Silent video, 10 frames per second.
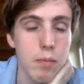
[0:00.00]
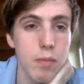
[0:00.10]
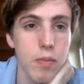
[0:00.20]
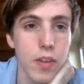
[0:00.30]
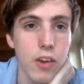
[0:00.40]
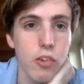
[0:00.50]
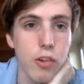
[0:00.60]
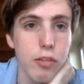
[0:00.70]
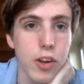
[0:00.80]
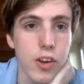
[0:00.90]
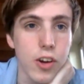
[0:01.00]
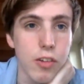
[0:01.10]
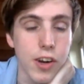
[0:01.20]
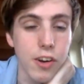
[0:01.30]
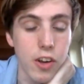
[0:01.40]
next to the video where you
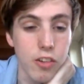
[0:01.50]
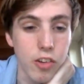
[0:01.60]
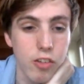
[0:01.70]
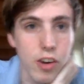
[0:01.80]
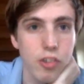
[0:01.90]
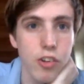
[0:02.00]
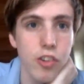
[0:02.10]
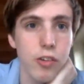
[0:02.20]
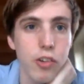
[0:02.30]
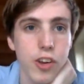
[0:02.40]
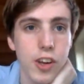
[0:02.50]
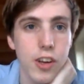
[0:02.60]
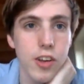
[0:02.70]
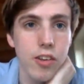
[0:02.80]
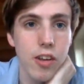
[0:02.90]
can ask these questions. I will check that
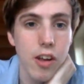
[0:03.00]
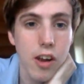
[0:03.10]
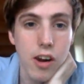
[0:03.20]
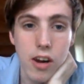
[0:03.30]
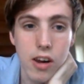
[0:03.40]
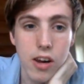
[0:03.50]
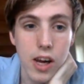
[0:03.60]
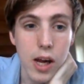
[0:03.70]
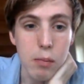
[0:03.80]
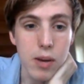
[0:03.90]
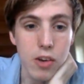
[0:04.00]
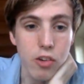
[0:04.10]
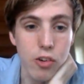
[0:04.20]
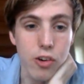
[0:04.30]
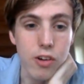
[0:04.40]
and make
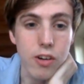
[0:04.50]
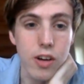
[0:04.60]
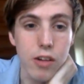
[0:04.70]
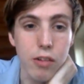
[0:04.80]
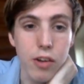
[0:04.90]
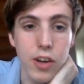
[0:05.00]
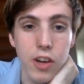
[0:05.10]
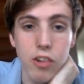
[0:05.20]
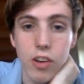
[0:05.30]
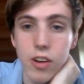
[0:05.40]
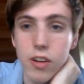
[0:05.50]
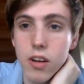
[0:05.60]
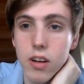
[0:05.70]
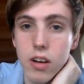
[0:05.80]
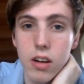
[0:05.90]
sure everyone can actually
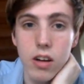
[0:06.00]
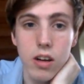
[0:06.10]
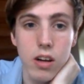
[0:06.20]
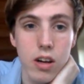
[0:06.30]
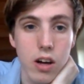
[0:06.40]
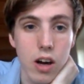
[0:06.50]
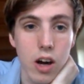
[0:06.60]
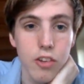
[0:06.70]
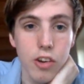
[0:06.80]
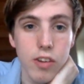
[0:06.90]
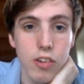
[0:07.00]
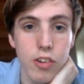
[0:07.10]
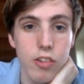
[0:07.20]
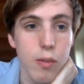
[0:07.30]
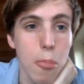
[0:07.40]
uh, ask the questions.
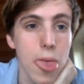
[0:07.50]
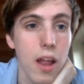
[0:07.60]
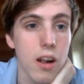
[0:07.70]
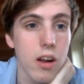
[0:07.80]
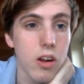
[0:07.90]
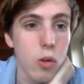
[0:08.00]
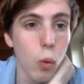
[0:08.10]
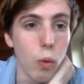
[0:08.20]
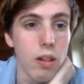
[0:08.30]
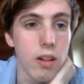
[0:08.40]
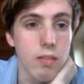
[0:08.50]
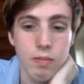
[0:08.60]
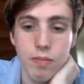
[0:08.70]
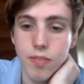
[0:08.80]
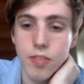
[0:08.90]
Cool.
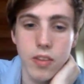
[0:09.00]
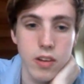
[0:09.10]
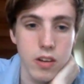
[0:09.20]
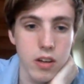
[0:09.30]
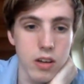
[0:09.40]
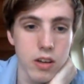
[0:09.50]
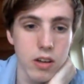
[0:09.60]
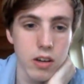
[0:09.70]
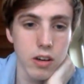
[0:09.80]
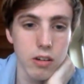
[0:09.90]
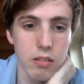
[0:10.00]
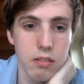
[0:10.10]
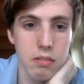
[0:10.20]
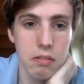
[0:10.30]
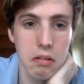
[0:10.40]
Please let me know.
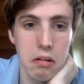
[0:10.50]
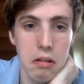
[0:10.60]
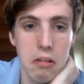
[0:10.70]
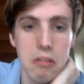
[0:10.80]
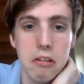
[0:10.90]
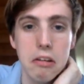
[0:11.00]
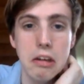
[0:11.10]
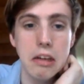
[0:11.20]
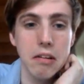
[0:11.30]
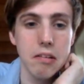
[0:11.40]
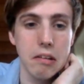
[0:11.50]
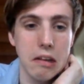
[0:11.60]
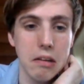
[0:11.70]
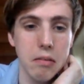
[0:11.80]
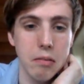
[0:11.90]
Uh, there should
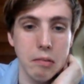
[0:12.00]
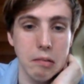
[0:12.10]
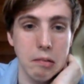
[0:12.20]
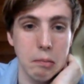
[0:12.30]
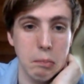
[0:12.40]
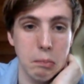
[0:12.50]
be a live chat.